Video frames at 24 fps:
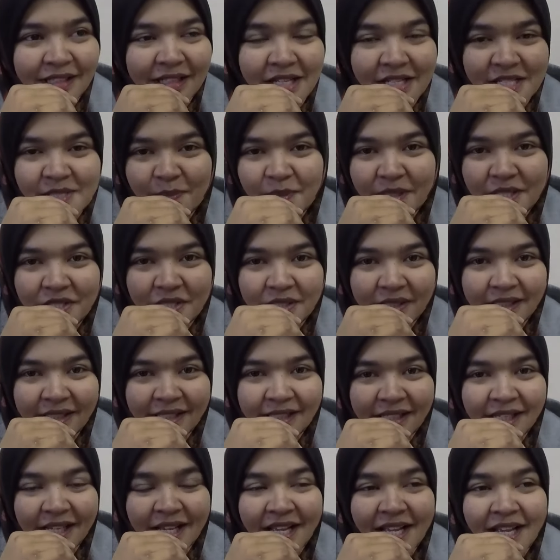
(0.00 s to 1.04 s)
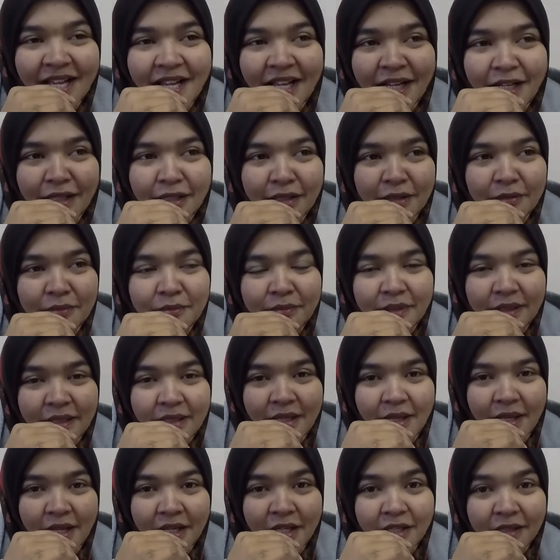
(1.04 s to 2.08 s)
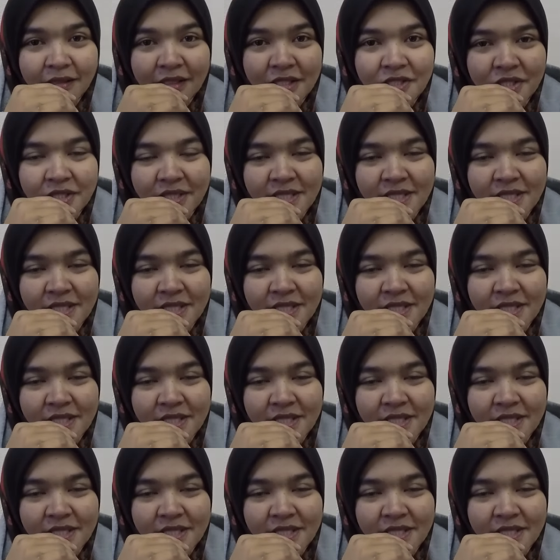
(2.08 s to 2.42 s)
Especially English